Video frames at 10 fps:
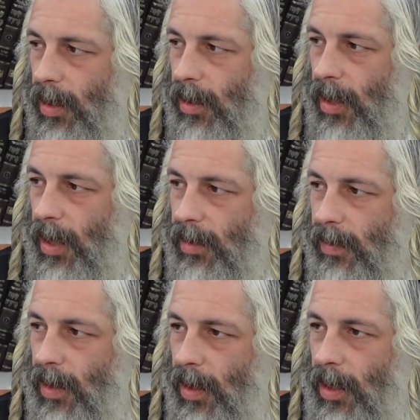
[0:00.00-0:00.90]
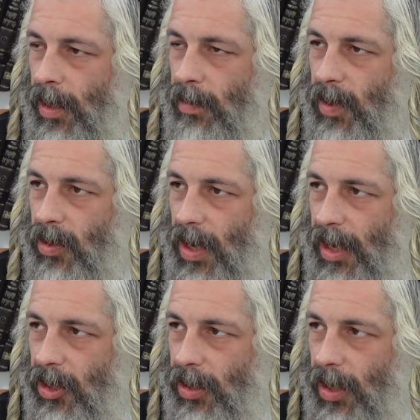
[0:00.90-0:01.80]
That in the
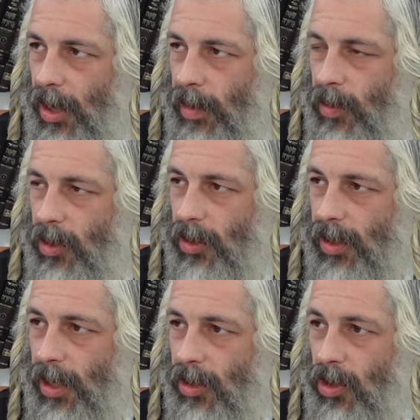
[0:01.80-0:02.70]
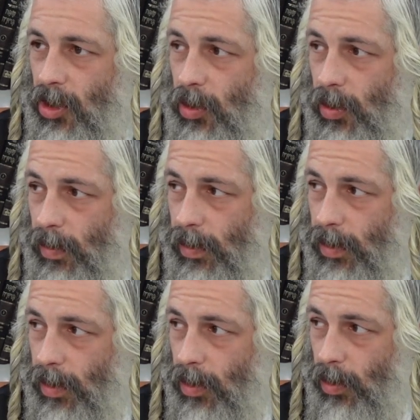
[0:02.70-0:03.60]
Midrash, Adam Rishon says, you
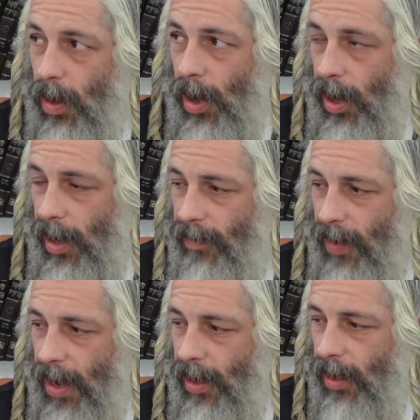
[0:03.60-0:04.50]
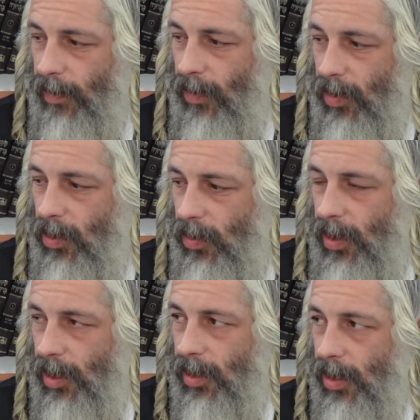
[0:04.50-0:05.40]
who are Havaya, for you
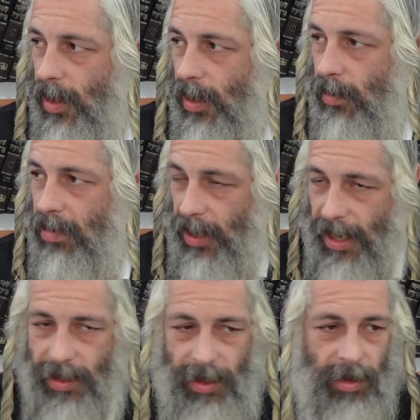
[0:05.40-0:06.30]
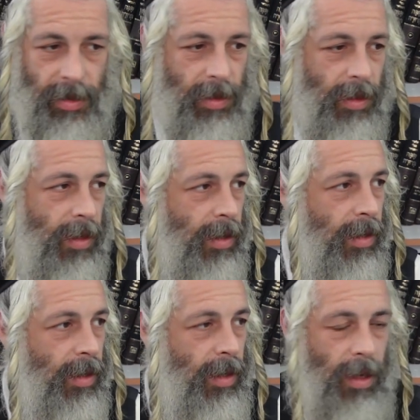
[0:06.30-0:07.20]
it is pleasant
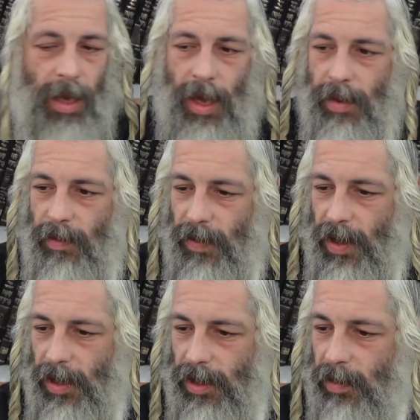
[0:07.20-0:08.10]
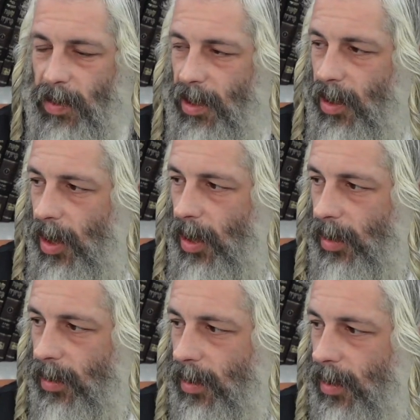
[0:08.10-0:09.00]
and fitting to be
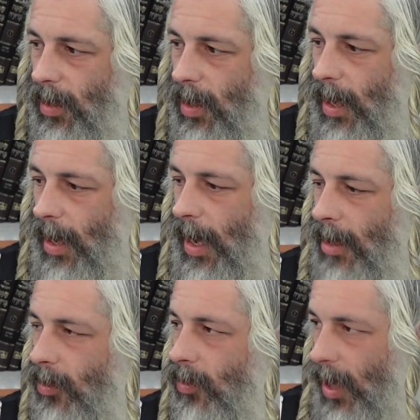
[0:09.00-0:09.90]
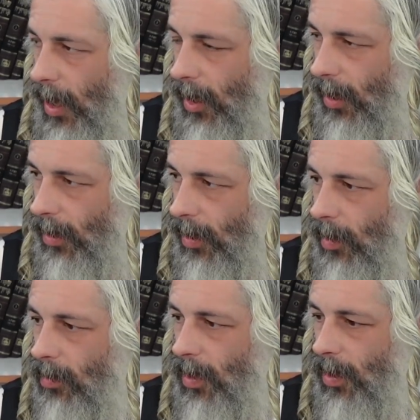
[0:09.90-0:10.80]
called Adonai,
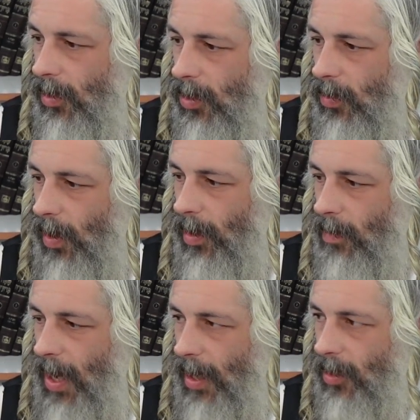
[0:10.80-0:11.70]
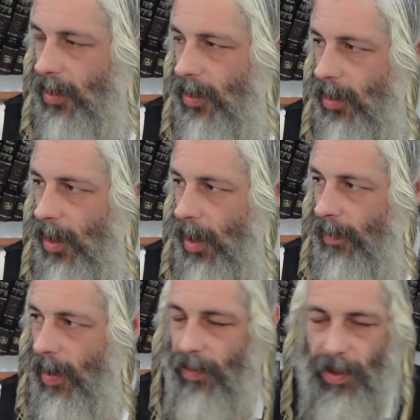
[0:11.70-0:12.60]
because you are the master
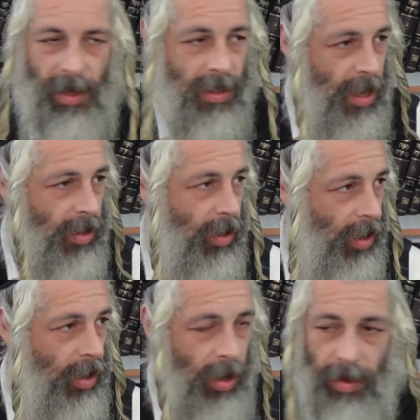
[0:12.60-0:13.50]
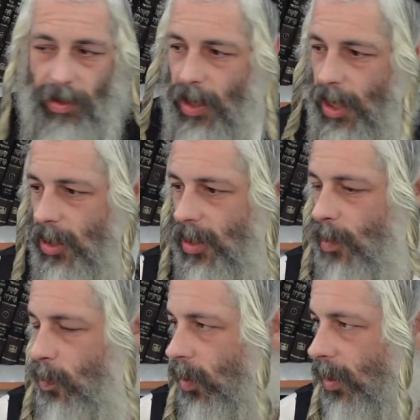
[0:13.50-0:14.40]
of everything down here on earth. You're not just the
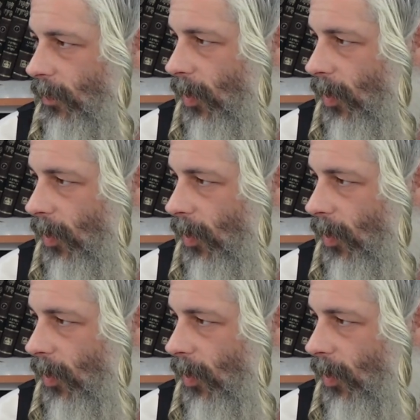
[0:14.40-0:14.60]
point of